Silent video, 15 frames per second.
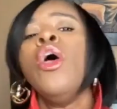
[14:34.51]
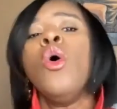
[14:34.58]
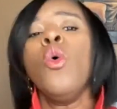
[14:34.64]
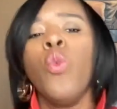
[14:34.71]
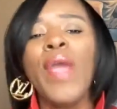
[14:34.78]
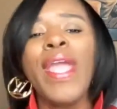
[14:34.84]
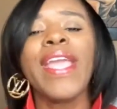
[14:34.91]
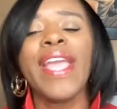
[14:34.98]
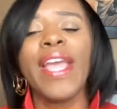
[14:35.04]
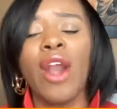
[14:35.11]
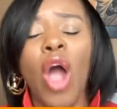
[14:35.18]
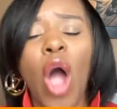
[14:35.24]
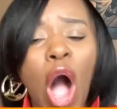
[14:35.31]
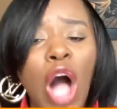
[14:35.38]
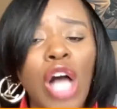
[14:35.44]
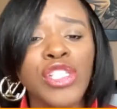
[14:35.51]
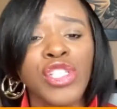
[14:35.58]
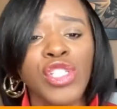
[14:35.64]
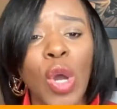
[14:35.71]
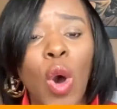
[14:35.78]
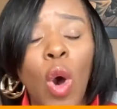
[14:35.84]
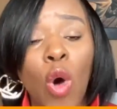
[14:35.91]
We can
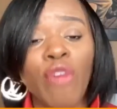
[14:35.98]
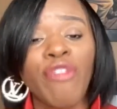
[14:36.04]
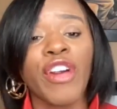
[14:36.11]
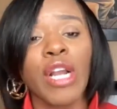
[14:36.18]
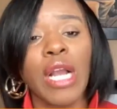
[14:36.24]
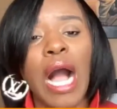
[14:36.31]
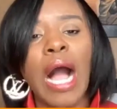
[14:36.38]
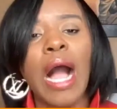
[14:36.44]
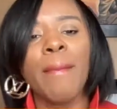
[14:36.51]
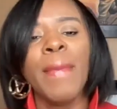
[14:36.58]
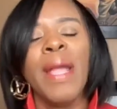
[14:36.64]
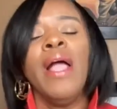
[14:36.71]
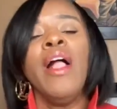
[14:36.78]
also overcome.